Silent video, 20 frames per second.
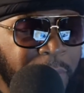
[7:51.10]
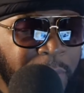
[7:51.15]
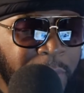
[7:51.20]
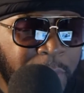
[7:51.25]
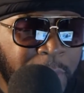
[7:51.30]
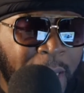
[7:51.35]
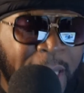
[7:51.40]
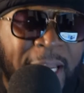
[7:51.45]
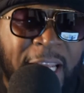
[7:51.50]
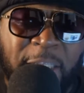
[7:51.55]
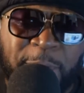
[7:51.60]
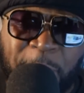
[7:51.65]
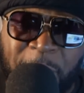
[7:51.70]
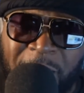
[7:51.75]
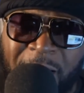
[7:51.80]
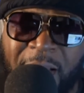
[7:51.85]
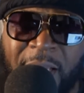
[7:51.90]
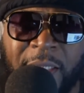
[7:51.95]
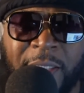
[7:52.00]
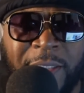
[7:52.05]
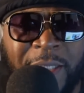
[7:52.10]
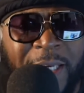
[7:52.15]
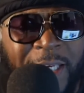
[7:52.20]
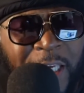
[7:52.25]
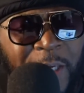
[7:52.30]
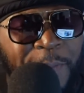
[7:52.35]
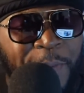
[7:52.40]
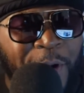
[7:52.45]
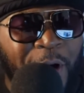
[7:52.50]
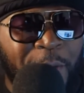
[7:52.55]
And let's be honest.
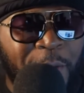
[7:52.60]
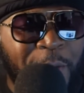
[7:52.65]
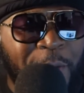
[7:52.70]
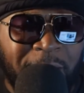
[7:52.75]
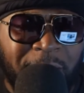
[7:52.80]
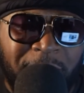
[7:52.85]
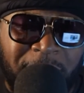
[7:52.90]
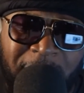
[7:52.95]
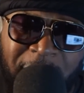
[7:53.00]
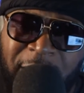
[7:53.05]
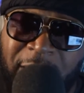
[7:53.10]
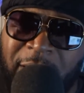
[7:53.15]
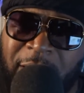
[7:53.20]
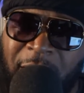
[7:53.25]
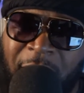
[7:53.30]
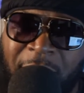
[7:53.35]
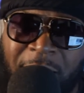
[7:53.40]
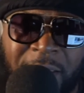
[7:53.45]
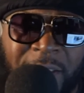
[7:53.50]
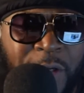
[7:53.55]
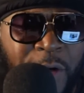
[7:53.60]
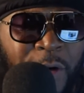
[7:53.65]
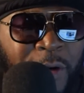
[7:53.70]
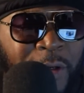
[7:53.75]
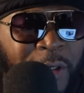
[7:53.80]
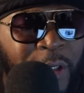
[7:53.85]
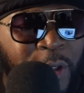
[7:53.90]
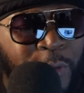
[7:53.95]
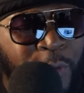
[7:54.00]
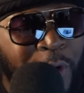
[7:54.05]
Kiki Palmer, she ain't the ugliest girl
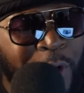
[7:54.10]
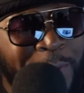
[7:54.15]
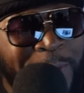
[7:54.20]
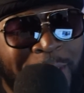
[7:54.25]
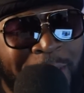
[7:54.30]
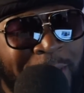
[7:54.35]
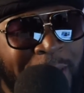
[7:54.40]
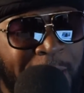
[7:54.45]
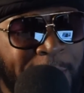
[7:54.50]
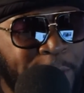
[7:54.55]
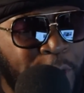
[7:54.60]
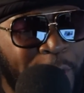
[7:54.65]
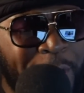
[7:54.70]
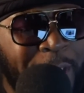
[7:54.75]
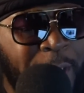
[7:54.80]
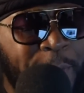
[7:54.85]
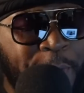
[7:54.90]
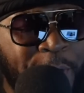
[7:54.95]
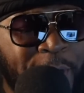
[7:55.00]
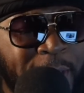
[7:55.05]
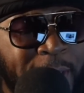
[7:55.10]
in the world, but she damn sure ain't the prettiest